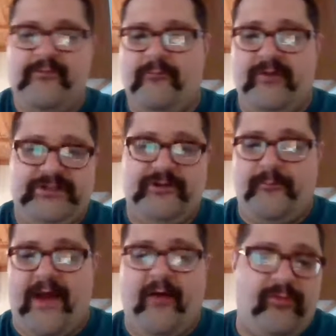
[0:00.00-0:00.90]
which are
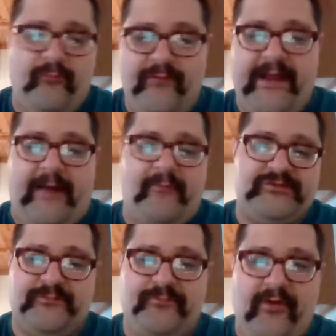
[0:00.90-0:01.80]
about 3
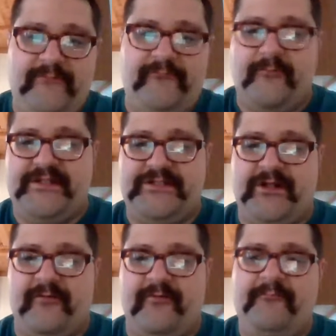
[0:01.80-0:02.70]
hours apart from each
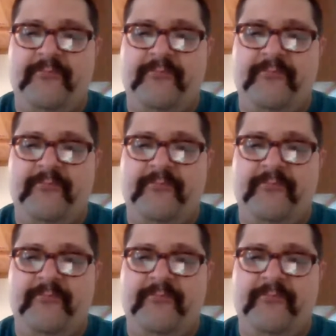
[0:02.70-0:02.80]
other.